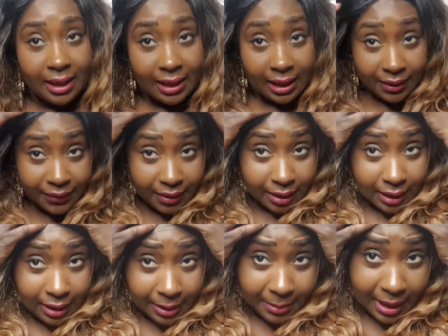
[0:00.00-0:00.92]
Even
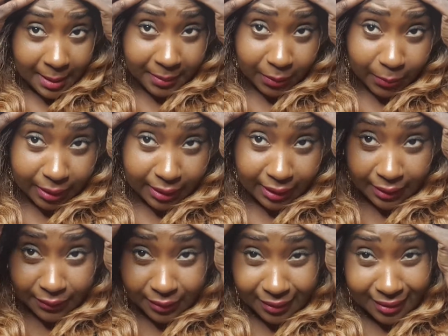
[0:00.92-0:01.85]
I'm happy with
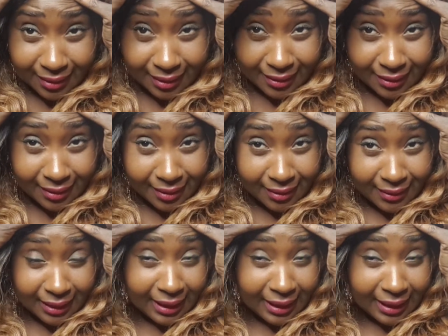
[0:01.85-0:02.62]
even the